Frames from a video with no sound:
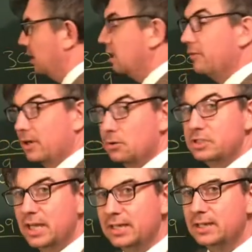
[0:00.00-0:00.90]
if I go
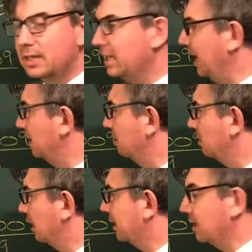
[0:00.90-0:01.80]
ticking again,
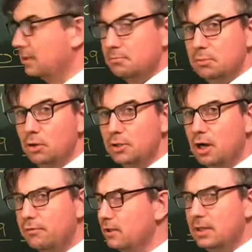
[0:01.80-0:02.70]
I'll kill them both
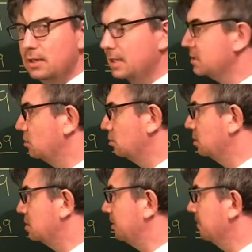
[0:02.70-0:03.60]
off. That's no good
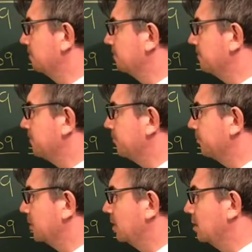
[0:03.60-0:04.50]
to me.
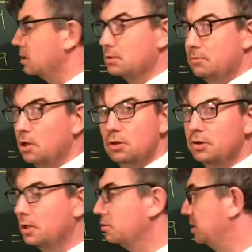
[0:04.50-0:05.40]
So I'm not going
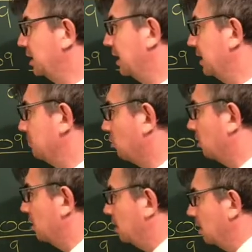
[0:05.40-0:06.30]
to go ticking
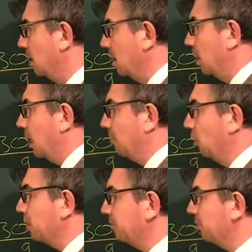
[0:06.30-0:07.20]
anymore. I'm
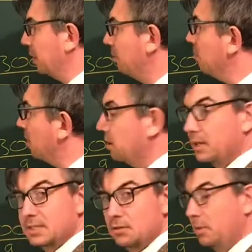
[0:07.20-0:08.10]
looking for the number
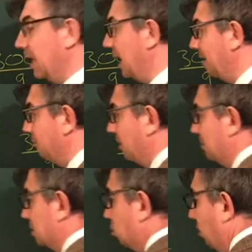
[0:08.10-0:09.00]
that's going to be halfway
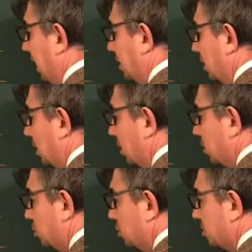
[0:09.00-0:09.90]
between
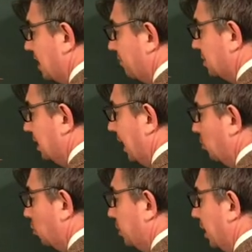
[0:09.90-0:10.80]
270 and
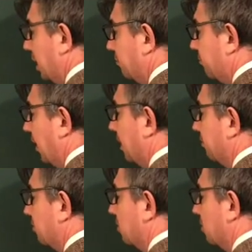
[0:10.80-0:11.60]
195.